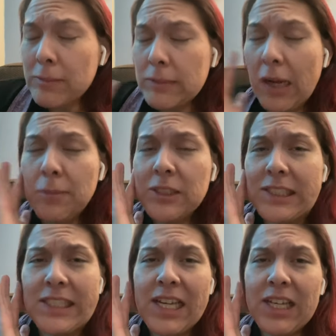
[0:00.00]
I'm just
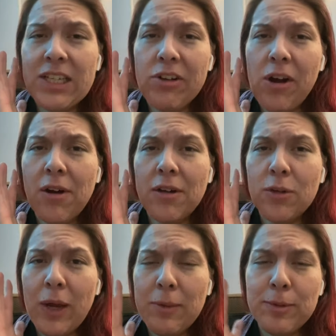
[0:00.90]
saying, y'all,
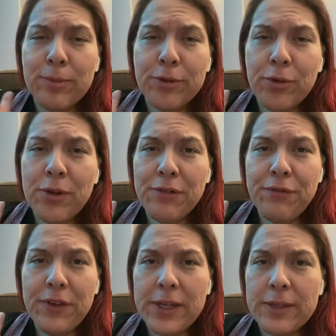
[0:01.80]
white people are throwing a
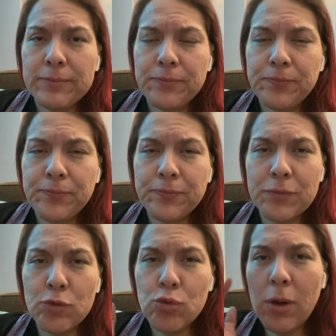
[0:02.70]
fit.
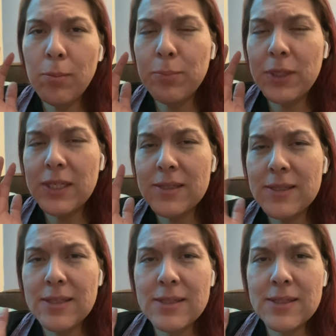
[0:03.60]
Trump is
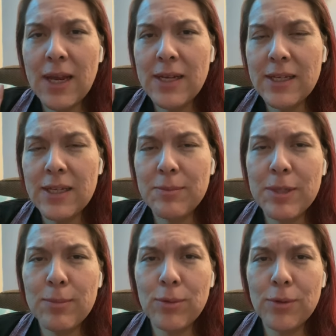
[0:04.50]
inciting
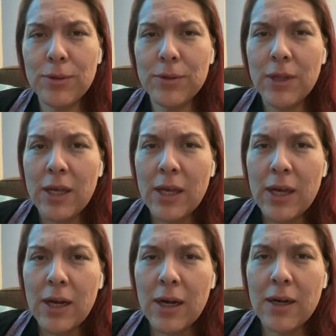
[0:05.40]
people.
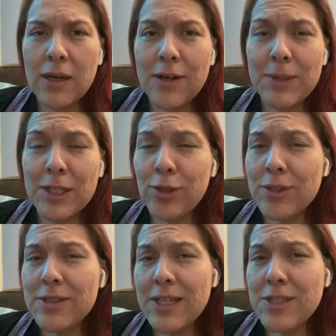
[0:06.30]
Um, it
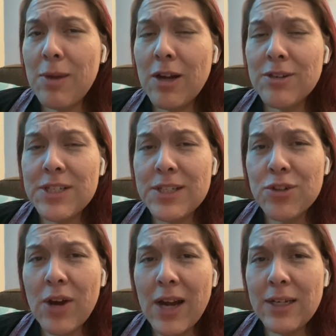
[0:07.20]
looks like democracy is
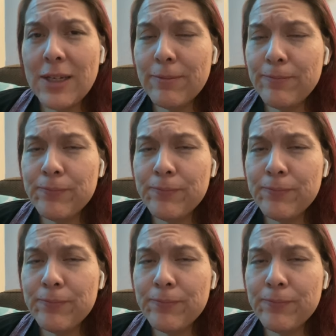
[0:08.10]
cracking.